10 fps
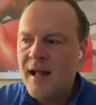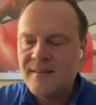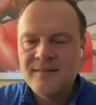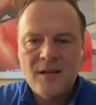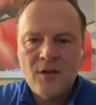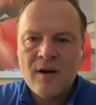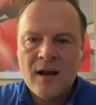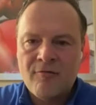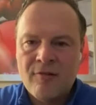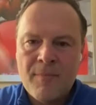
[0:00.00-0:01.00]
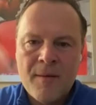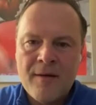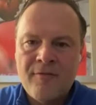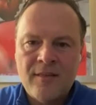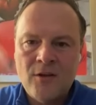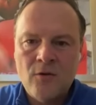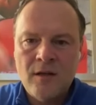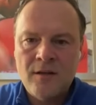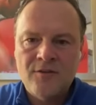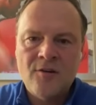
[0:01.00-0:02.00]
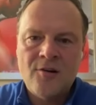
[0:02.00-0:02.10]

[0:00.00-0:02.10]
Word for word: and say you've got to rip up everything you did and